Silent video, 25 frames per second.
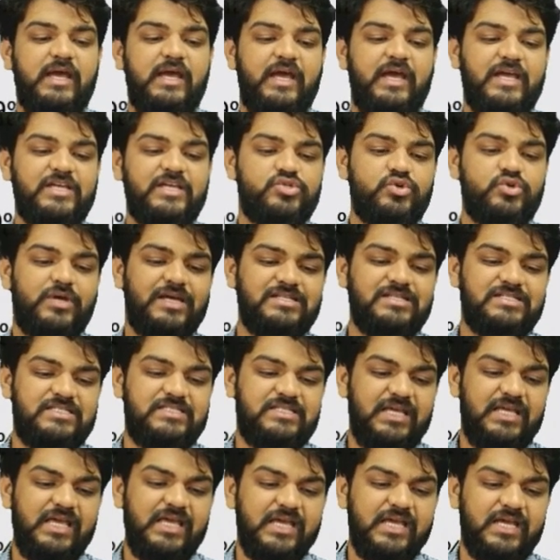As you can
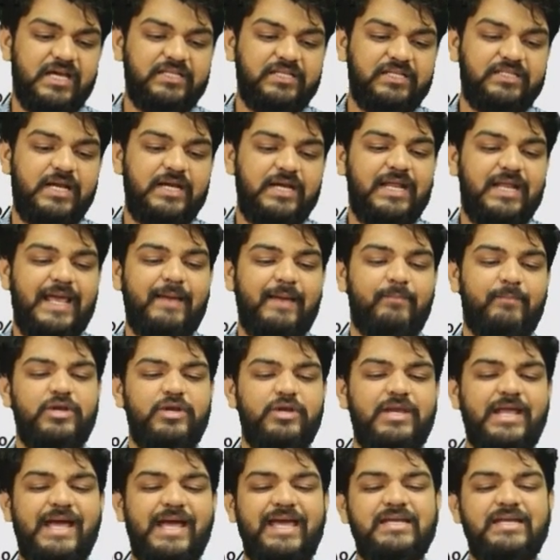see here that
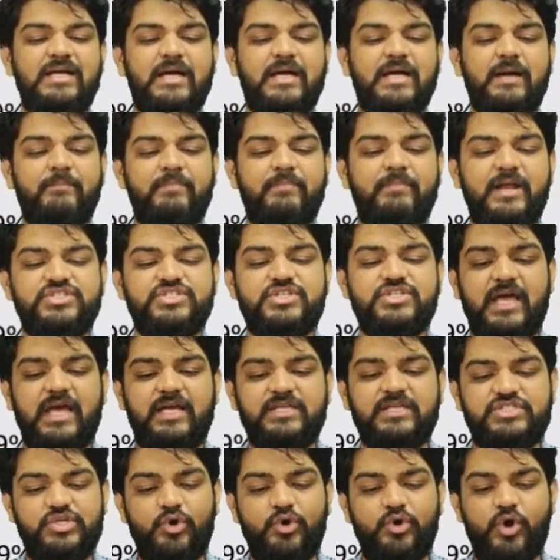ammonia and compressed
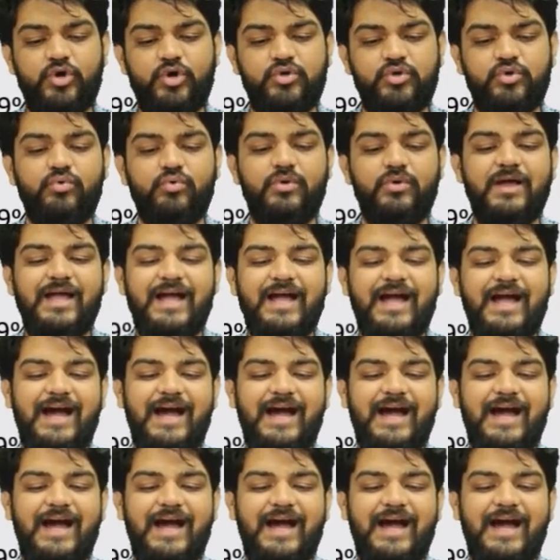CO2